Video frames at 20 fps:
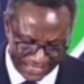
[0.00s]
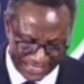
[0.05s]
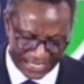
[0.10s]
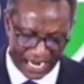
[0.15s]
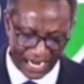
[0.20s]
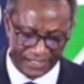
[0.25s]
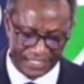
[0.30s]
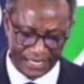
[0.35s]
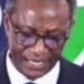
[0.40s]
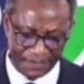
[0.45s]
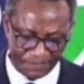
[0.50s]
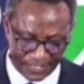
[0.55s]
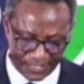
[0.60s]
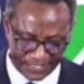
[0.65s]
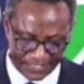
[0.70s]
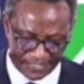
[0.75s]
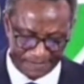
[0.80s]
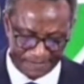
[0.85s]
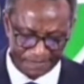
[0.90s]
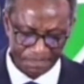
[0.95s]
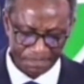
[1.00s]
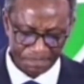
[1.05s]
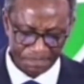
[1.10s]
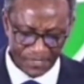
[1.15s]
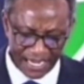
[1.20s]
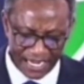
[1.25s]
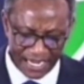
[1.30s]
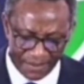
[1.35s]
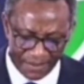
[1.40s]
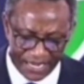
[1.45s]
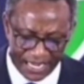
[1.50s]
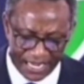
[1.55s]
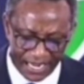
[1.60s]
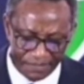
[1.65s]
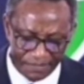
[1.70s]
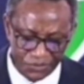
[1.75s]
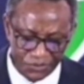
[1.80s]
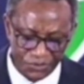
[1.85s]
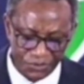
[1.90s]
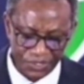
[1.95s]
I'll skip it. And let me
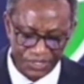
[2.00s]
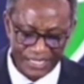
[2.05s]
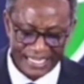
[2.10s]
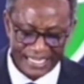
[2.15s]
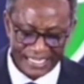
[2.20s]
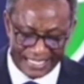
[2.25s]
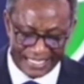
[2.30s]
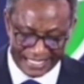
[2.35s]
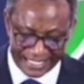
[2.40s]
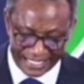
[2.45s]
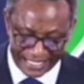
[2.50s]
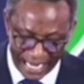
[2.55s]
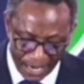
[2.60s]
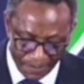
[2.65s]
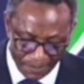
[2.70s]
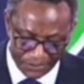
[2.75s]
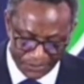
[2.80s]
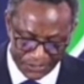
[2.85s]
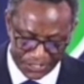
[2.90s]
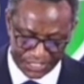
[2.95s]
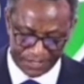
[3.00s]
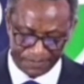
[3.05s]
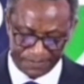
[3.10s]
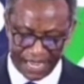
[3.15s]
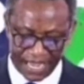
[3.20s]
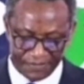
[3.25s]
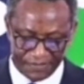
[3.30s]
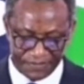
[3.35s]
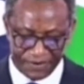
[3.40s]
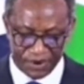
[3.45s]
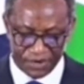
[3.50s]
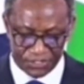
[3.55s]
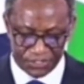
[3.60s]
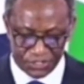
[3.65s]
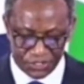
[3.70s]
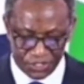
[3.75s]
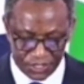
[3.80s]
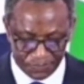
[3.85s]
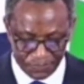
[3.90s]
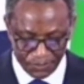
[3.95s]
come to discipleship. I've
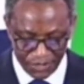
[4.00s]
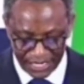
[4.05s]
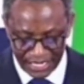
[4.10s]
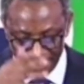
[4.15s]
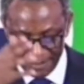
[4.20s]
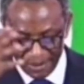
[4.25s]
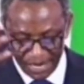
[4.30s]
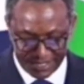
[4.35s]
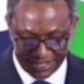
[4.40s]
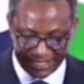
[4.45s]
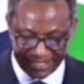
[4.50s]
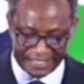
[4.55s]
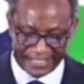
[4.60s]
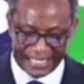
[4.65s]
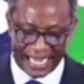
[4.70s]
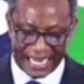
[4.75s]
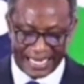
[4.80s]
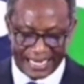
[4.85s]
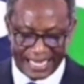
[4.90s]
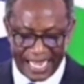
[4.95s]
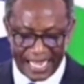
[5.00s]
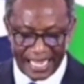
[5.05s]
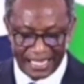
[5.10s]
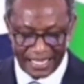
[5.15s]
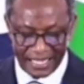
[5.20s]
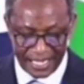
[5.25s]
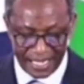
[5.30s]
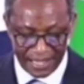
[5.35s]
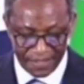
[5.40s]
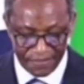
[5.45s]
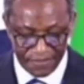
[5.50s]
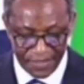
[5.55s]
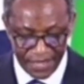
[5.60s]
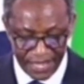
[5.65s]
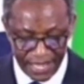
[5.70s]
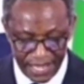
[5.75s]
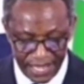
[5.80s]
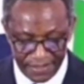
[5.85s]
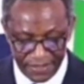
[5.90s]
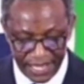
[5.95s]
also spoken about it under
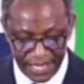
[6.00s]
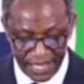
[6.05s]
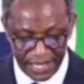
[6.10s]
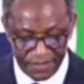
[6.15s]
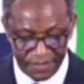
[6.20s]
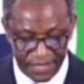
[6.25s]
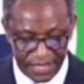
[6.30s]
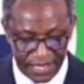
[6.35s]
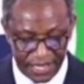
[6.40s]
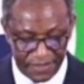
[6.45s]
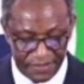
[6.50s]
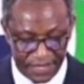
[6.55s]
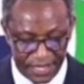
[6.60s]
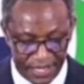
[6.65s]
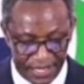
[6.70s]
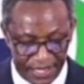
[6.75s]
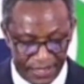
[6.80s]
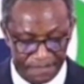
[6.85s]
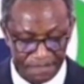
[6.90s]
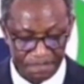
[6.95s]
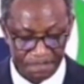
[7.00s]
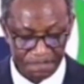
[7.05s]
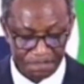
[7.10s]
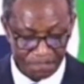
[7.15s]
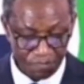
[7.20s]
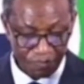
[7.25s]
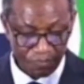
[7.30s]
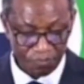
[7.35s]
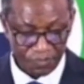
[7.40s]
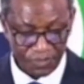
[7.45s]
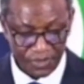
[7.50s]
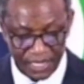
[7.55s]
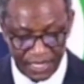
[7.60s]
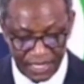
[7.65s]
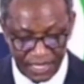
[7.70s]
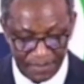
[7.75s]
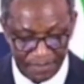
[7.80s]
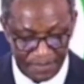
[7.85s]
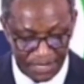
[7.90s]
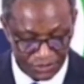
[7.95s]
the the the, the
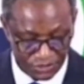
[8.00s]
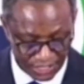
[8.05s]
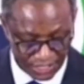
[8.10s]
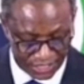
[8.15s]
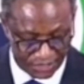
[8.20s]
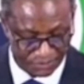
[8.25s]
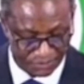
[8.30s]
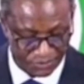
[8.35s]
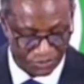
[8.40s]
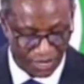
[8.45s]
uh, mentorship.